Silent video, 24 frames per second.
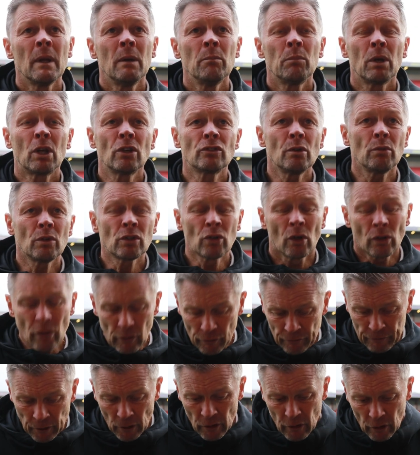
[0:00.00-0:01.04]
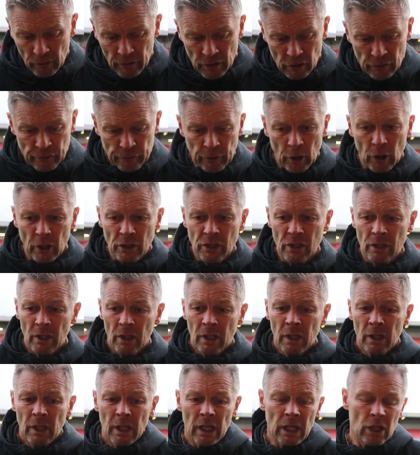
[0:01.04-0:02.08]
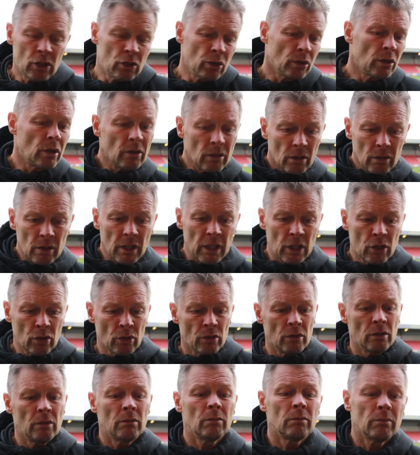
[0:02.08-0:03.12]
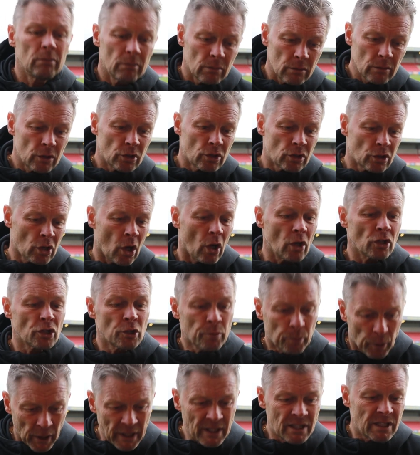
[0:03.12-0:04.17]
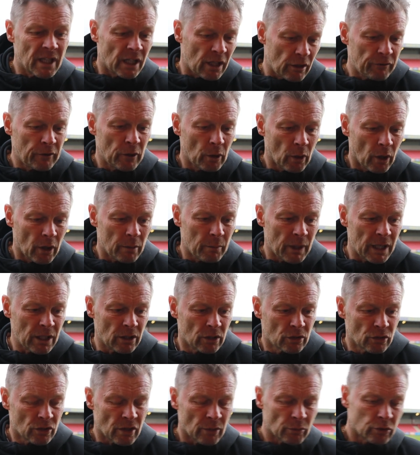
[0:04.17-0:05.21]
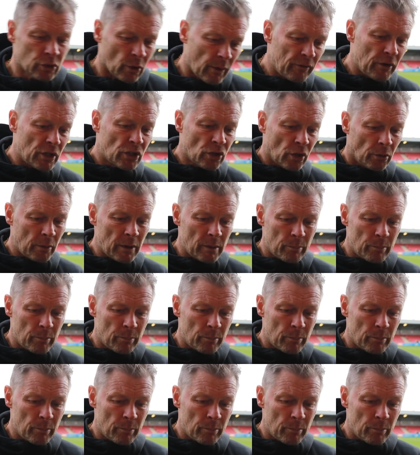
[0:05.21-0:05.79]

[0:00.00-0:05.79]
because it was on the front of his foot, he couldn't start sprinting, if you know what I mean. So every time